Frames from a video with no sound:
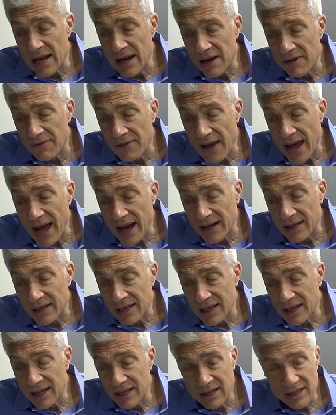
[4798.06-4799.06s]
fact,
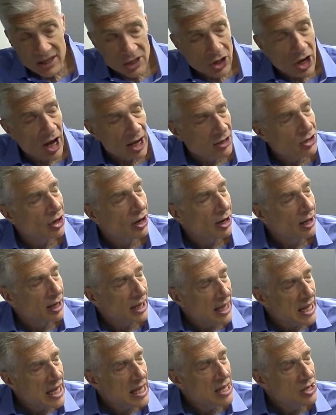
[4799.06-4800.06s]
Qatar
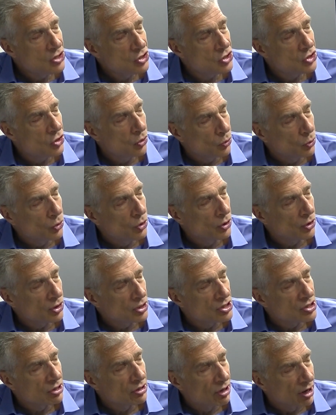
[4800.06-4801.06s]
is the
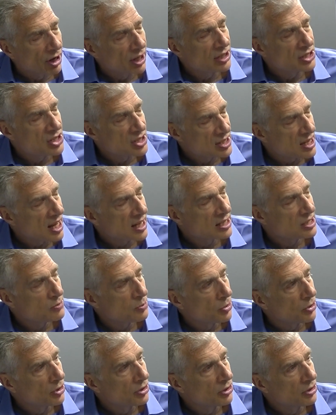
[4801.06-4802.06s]
world's largest
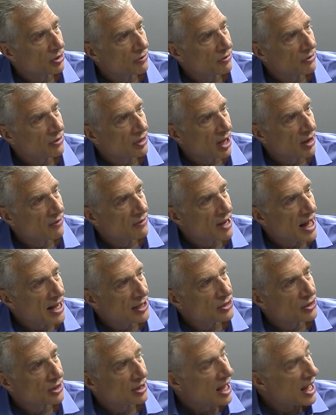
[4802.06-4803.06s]
exporter of
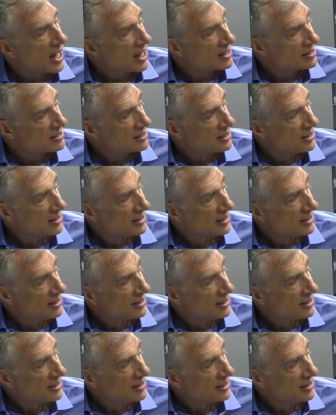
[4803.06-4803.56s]
natural gas.